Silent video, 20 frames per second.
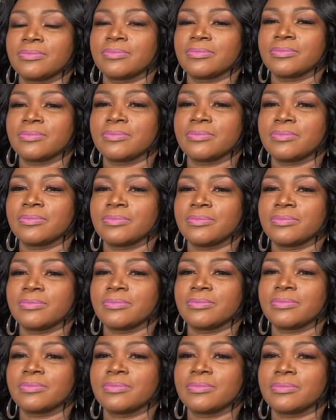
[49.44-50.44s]

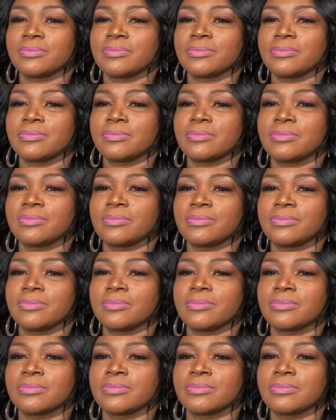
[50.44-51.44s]

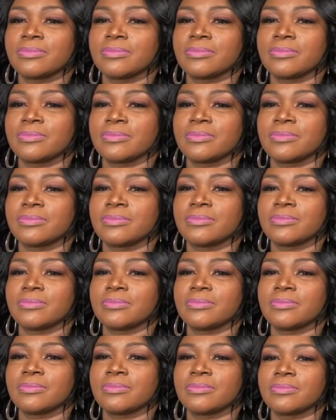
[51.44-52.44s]

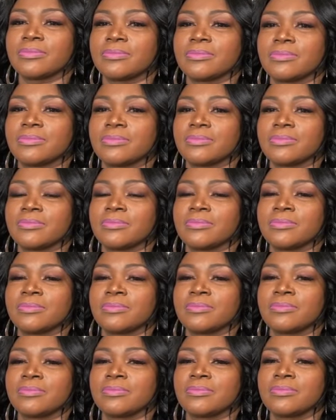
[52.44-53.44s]

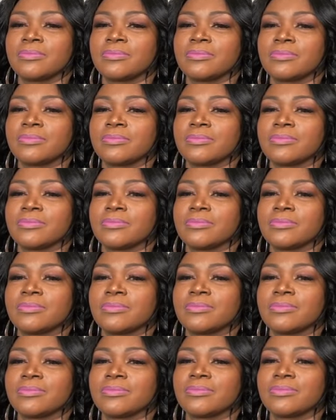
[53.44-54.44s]

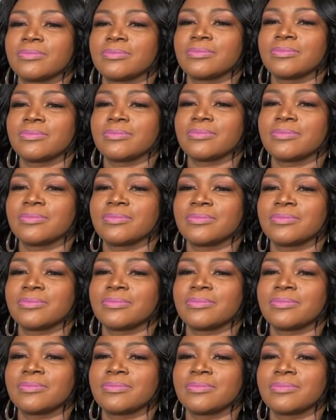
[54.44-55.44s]

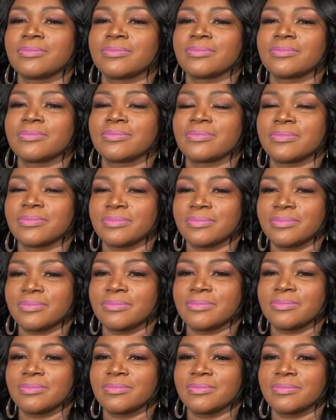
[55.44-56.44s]

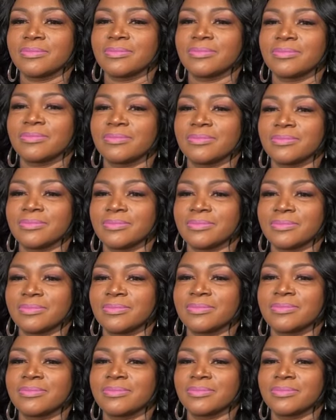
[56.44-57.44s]
(silent)